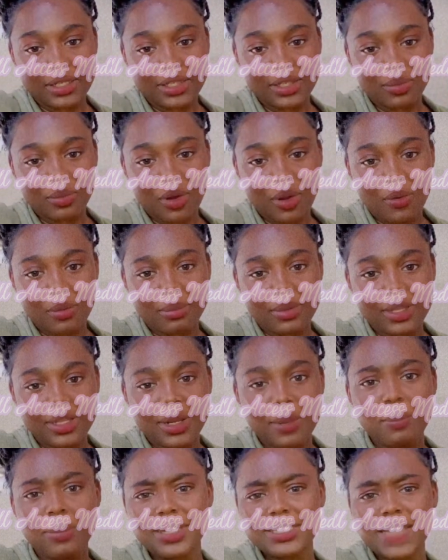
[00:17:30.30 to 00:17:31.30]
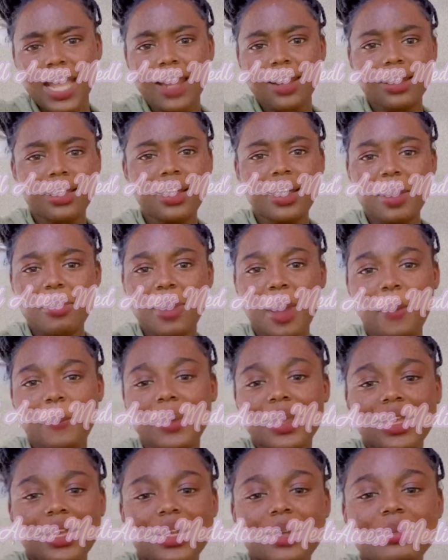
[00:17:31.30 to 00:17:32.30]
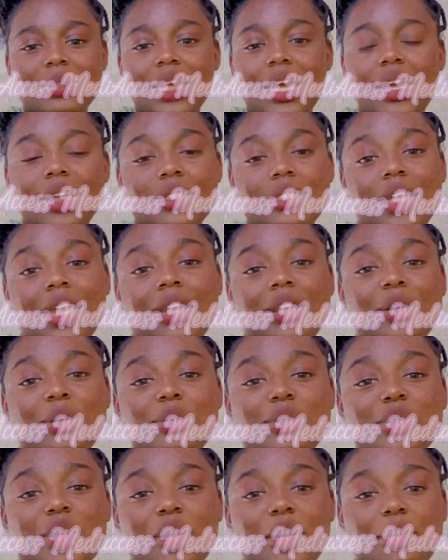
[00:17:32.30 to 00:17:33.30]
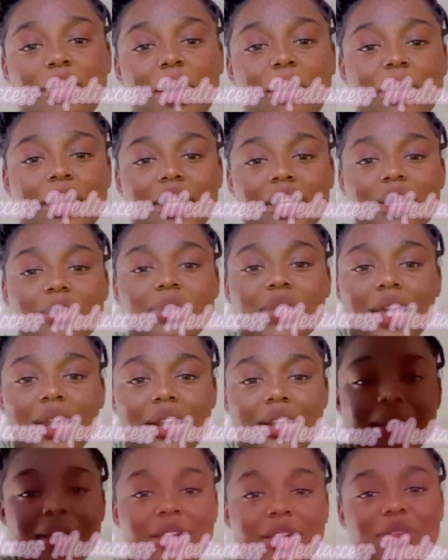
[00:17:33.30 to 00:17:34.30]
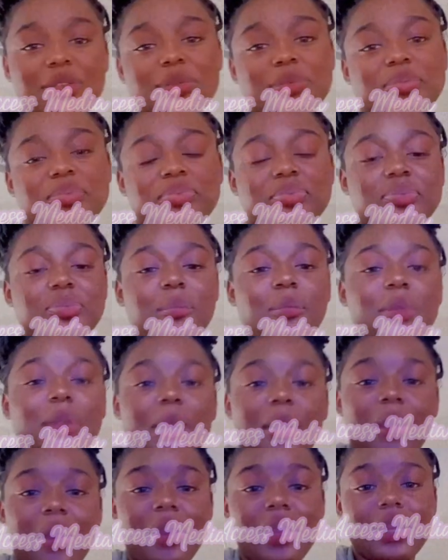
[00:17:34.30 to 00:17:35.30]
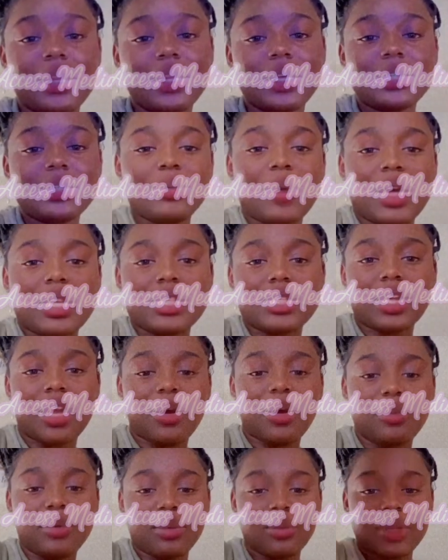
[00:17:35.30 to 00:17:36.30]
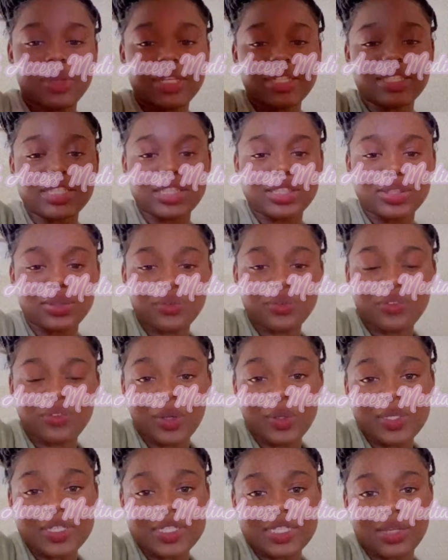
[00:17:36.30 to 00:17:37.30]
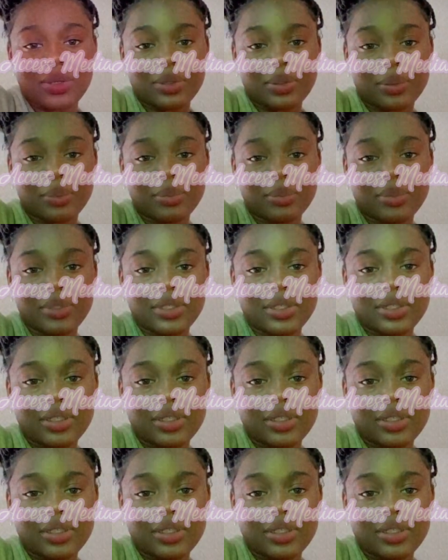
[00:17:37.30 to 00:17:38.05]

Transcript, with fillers: Nothing wrong with big lips. Bitch, I love my big lips. I ain't say no what's wrong with my big lips. I love them. That's why I said I wasn't really just too focused on them.